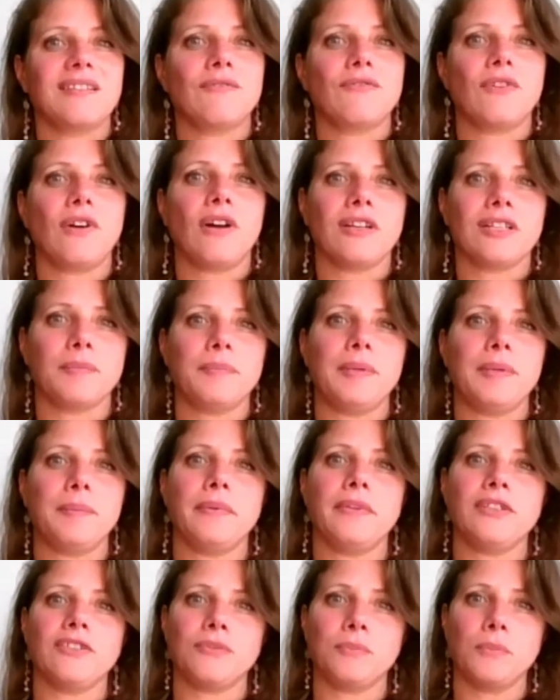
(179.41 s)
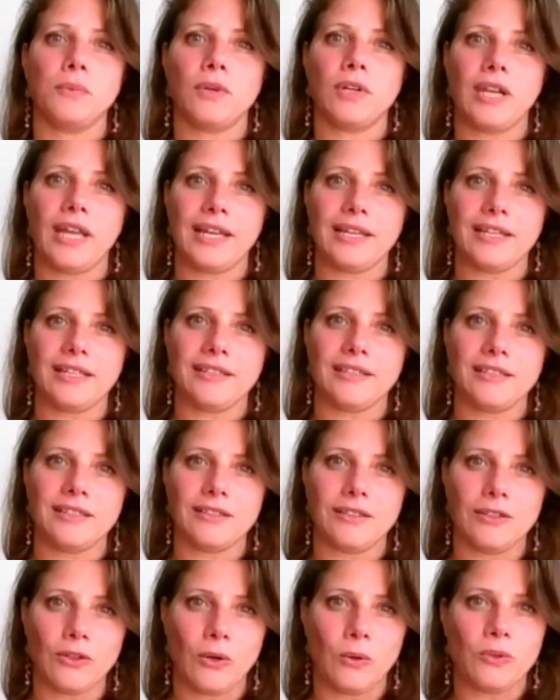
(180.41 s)
And for other people, it's more like
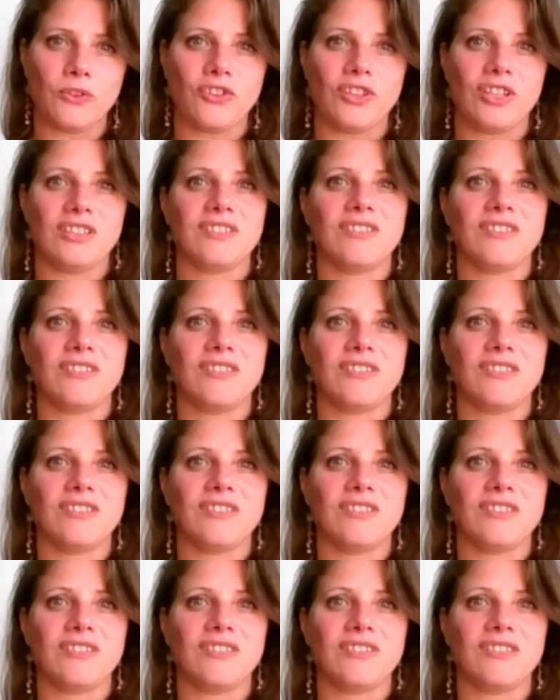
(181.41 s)
the coaching